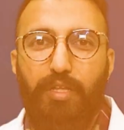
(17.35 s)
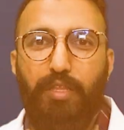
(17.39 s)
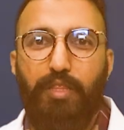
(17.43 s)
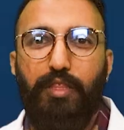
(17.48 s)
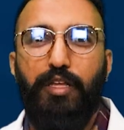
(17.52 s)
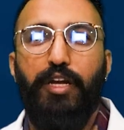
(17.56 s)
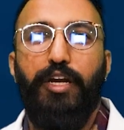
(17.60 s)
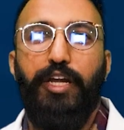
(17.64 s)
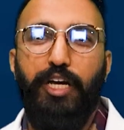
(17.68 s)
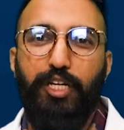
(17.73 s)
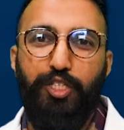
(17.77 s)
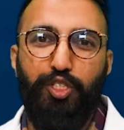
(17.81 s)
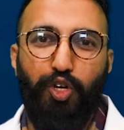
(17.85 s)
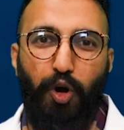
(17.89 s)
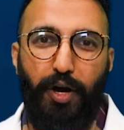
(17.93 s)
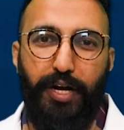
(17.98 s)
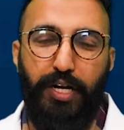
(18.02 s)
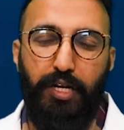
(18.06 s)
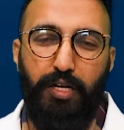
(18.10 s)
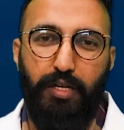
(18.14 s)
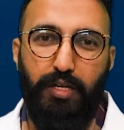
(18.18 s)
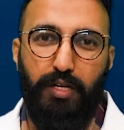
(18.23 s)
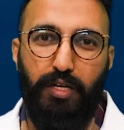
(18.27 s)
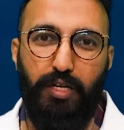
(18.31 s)
The knee
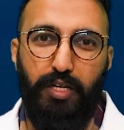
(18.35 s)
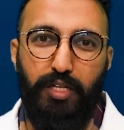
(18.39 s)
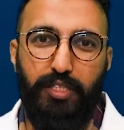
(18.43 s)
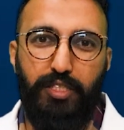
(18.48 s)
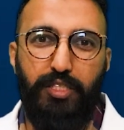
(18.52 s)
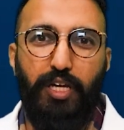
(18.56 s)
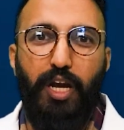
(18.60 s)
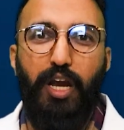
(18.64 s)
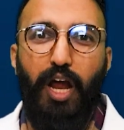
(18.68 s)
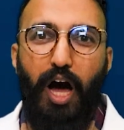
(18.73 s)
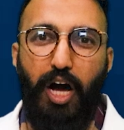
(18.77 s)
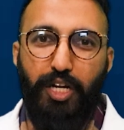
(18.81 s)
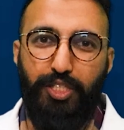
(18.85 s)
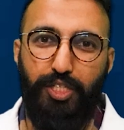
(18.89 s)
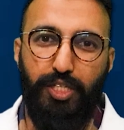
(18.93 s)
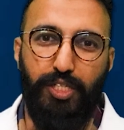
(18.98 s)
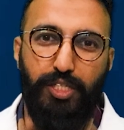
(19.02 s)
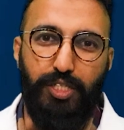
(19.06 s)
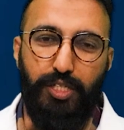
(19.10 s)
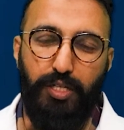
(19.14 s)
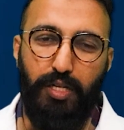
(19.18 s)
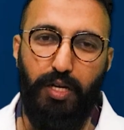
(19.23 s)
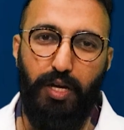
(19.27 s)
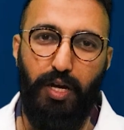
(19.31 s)
joint is the
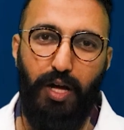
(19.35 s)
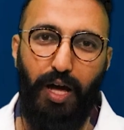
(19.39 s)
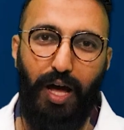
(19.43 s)
largest